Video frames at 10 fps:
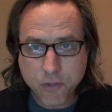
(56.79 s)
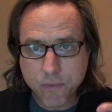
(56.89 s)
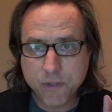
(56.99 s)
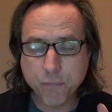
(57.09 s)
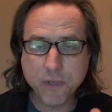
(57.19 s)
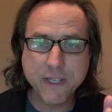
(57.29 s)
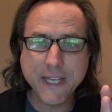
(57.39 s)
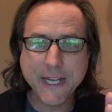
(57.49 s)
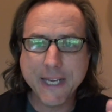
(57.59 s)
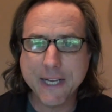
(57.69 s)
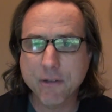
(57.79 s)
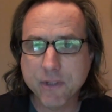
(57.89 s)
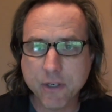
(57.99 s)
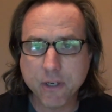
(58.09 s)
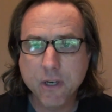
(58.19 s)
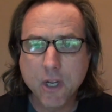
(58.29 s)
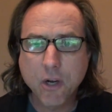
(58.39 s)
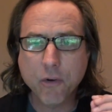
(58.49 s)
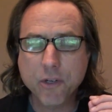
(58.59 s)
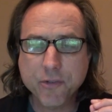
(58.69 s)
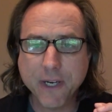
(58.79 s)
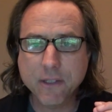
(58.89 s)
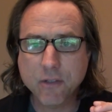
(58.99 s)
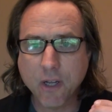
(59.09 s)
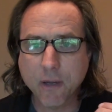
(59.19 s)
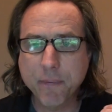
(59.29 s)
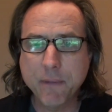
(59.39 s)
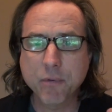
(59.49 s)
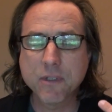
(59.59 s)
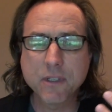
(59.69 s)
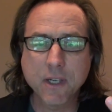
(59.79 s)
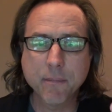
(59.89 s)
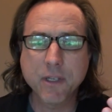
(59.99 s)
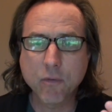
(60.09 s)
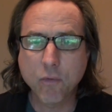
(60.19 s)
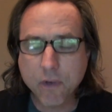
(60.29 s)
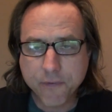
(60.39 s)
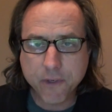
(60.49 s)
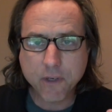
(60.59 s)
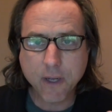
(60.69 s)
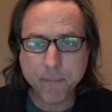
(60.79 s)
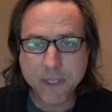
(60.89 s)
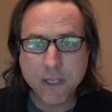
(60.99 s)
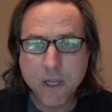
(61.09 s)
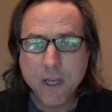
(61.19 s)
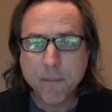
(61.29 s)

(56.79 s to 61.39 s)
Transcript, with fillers: So when you're putting that ad out there or you're trying to talk people into coming and work for your company,